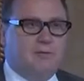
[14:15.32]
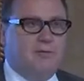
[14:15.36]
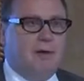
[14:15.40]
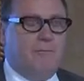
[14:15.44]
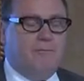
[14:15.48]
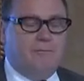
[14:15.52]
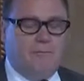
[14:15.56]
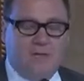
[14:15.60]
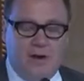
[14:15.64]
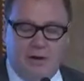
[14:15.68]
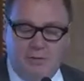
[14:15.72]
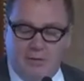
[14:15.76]

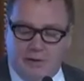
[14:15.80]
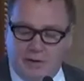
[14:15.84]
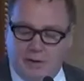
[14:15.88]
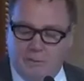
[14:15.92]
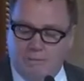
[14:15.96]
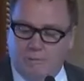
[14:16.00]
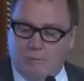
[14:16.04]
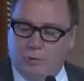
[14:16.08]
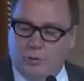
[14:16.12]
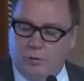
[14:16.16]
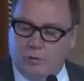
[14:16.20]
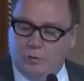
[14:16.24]
some very
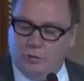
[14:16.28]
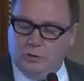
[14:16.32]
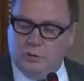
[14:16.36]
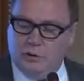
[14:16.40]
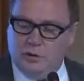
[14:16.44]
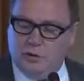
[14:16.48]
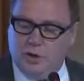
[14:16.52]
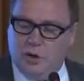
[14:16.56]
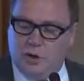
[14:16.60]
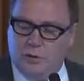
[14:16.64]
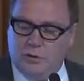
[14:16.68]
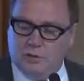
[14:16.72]

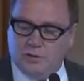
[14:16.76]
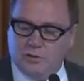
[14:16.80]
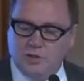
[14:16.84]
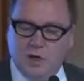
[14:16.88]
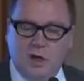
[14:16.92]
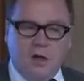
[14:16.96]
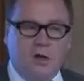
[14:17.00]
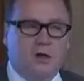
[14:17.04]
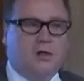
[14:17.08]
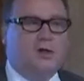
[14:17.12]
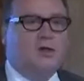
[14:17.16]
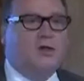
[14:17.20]
important goals,
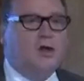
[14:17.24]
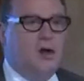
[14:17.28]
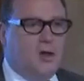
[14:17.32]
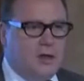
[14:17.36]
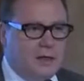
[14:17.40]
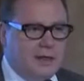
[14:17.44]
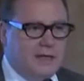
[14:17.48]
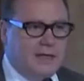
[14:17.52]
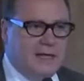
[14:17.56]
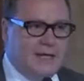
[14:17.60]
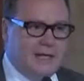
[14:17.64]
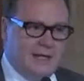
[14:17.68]

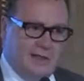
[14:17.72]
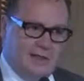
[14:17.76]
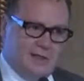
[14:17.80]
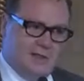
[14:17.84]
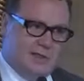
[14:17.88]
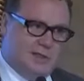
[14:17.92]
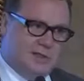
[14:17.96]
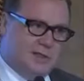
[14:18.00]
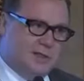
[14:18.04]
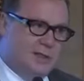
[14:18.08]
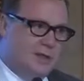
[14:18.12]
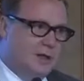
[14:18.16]
not
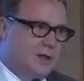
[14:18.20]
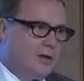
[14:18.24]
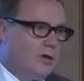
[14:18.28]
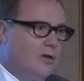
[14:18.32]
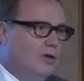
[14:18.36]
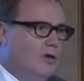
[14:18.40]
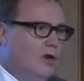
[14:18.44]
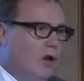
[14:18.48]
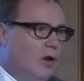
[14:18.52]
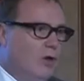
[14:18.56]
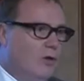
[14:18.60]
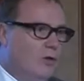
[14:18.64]
least
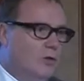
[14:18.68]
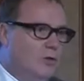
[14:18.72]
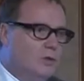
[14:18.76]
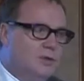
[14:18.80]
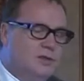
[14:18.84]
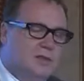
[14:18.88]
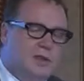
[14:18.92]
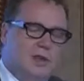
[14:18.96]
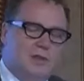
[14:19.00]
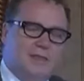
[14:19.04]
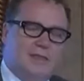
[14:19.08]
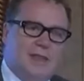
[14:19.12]

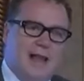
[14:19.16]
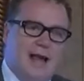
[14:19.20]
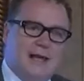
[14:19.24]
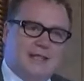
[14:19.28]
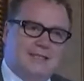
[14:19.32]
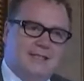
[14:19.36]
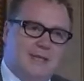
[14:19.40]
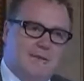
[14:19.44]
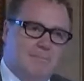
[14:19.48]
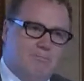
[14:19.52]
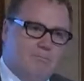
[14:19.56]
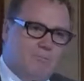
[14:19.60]
goals
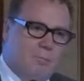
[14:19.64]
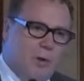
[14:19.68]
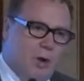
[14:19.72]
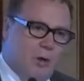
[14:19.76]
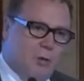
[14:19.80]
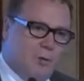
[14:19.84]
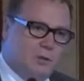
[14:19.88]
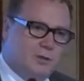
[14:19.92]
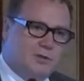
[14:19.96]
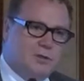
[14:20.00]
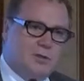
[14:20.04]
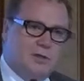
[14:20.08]
that
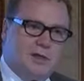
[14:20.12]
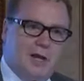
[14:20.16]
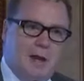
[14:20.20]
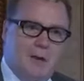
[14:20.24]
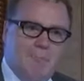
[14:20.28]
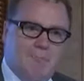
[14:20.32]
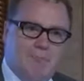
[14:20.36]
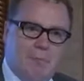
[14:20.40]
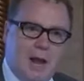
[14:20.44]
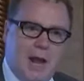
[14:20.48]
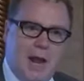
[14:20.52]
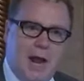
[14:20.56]
embolden,
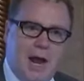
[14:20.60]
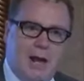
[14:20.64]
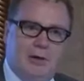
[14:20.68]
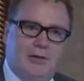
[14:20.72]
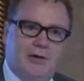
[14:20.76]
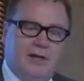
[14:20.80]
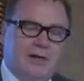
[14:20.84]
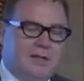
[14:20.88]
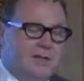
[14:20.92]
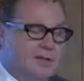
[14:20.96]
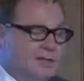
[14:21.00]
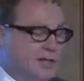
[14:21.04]
empower,
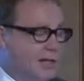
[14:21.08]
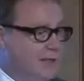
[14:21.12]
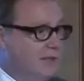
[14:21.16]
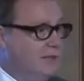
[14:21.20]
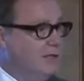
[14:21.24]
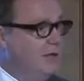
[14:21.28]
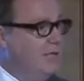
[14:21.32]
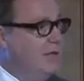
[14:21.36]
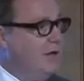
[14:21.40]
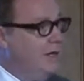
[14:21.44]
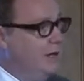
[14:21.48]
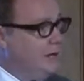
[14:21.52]
and
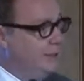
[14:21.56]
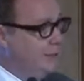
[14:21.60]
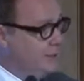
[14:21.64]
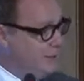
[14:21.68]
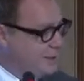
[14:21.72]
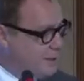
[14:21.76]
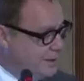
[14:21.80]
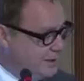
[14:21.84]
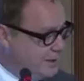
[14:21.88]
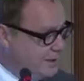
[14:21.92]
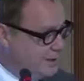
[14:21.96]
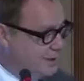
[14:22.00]
incentivize
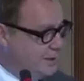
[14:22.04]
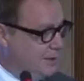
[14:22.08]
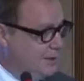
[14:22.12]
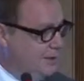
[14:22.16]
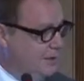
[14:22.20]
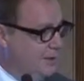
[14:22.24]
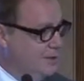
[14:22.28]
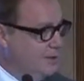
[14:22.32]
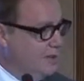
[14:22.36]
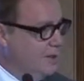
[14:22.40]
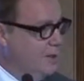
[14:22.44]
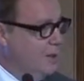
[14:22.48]

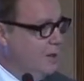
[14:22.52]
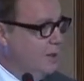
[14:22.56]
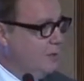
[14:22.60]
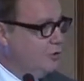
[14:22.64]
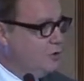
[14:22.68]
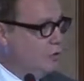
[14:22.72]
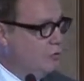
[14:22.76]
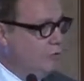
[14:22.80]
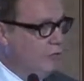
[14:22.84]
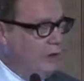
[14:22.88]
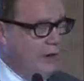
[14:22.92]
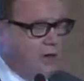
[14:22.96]
citizens
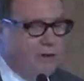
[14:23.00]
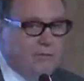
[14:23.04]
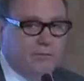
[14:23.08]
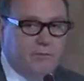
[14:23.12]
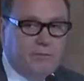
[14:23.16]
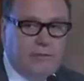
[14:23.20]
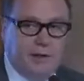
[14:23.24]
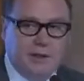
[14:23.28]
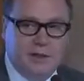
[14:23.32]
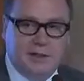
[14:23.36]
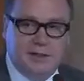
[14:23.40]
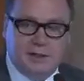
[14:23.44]
to really
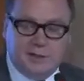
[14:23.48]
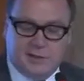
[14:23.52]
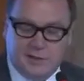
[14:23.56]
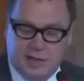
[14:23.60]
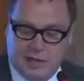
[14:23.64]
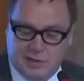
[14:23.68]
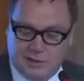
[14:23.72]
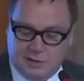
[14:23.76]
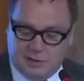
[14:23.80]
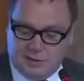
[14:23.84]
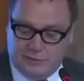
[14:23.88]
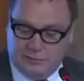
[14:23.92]
feel a
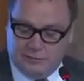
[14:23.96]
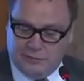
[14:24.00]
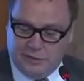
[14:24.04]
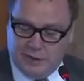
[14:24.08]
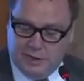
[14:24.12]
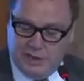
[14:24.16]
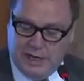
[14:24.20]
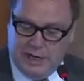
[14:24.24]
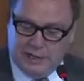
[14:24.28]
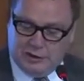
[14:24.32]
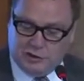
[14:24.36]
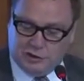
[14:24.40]
sense of
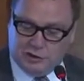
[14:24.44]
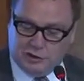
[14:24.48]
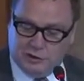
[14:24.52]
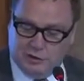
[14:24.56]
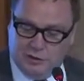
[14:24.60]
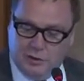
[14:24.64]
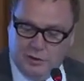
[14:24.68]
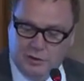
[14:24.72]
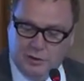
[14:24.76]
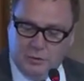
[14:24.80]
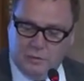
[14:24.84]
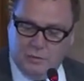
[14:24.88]

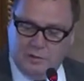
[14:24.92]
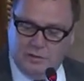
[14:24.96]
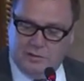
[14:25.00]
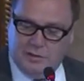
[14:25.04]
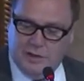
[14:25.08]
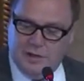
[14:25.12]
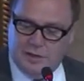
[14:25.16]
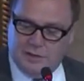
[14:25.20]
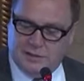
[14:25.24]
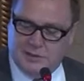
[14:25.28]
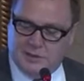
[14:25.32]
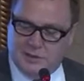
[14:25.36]
connection with
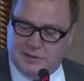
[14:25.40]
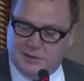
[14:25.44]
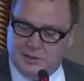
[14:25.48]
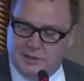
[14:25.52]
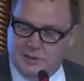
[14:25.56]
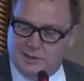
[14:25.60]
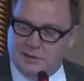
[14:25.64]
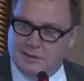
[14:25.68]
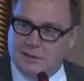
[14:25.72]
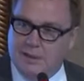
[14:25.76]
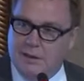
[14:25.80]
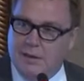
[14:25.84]
their
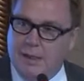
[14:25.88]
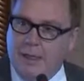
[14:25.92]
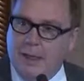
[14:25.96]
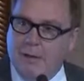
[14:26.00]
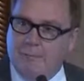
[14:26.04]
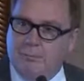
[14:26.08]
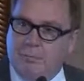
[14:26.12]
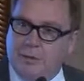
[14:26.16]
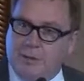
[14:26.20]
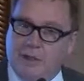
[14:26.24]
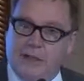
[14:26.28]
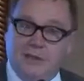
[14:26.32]
cities.
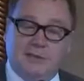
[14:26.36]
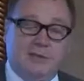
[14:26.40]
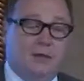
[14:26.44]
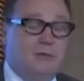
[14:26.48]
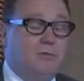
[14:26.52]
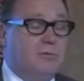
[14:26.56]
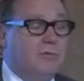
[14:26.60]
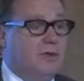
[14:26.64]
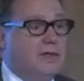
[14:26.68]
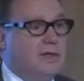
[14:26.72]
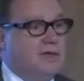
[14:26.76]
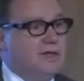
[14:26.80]
But I
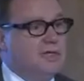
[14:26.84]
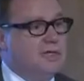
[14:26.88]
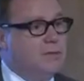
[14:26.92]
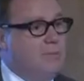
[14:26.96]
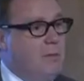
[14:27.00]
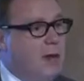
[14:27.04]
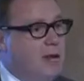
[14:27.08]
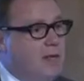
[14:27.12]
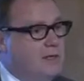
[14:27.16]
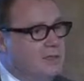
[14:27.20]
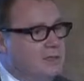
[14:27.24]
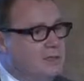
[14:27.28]
don't think
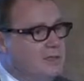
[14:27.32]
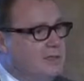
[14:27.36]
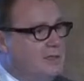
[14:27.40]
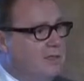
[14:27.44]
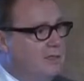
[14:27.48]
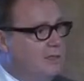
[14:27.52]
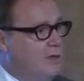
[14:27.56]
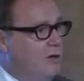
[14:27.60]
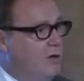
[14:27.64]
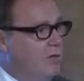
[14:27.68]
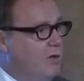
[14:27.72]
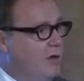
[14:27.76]
smart
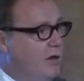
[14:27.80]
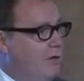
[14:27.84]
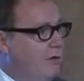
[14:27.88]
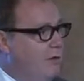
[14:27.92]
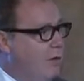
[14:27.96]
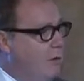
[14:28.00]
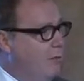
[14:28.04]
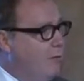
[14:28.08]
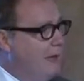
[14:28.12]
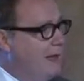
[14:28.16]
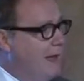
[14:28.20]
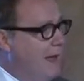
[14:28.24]
cities on their
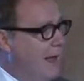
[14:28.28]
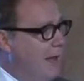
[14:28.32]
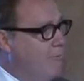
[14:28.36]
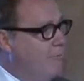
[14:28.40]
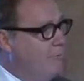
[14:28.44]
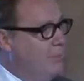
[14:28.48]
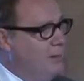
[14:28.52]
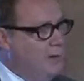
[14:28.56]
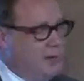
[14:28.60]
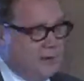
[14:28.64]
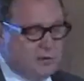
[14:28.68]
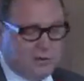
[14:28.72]
own
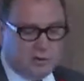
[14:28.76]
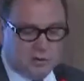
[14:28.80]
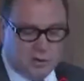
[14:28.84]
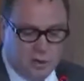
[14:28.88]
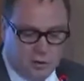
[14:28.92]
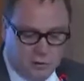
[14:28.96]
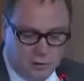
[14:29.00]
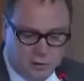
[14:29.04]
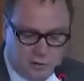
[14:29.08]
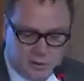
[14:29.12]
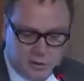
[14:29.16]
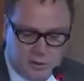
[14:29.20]
can be a
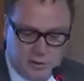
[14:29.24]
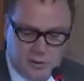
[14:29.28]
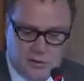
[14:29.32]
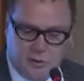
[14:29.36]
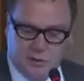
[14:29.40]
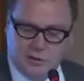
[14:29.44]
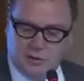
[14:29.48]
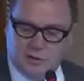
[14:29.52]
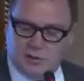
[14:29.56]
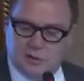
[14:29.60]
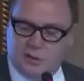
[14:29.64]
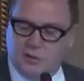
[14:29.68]
total
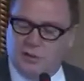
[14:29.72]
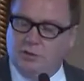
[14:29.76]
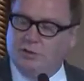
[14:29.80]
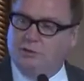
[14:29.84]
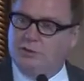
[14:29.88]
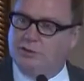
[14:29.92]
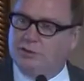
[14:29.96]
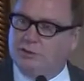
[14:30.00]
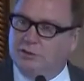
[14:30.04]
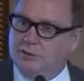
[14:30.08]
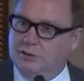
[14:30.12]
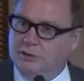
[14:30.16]

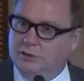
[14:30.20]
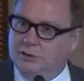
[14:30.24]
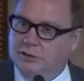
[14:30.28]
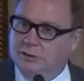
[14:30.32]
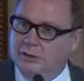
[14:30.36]
solution.